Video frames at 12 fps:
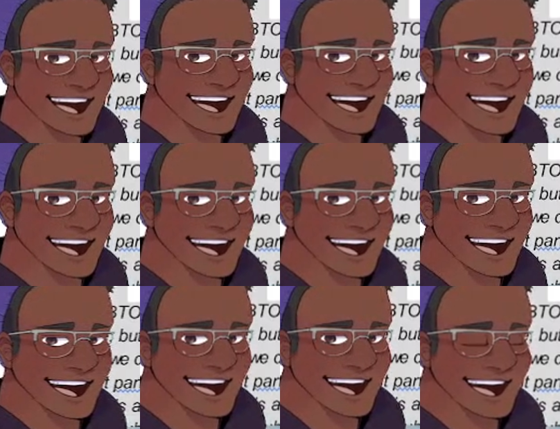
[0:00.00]

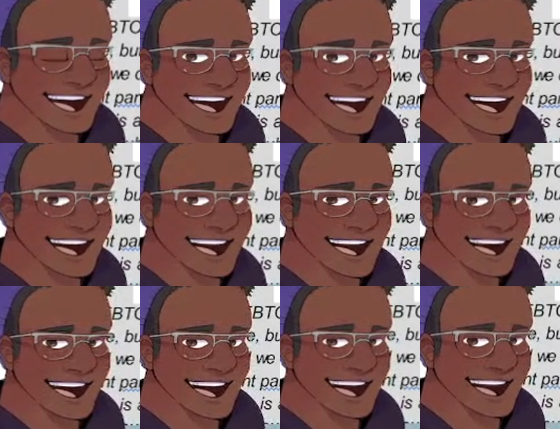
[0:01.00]
confusing, but felt
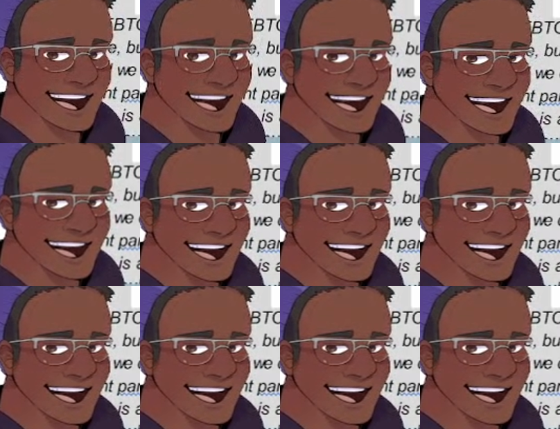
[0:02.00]
wrong,